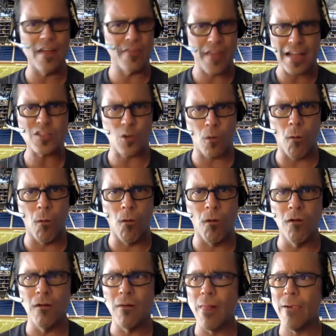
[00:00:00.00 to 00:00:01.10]
That's
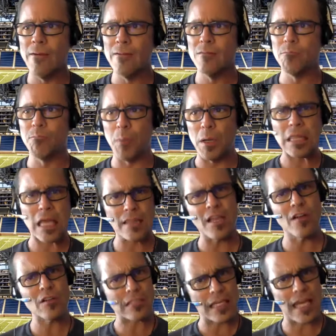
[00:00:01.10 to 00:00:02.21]
cool. But then
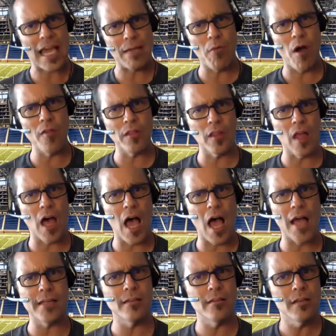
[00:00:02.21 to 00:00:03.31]
there's the game on the
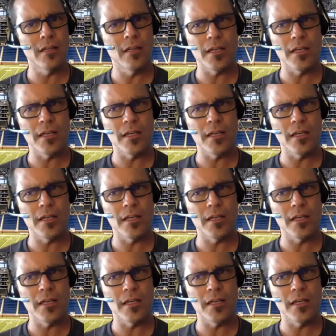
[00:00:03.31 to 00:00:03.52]
line,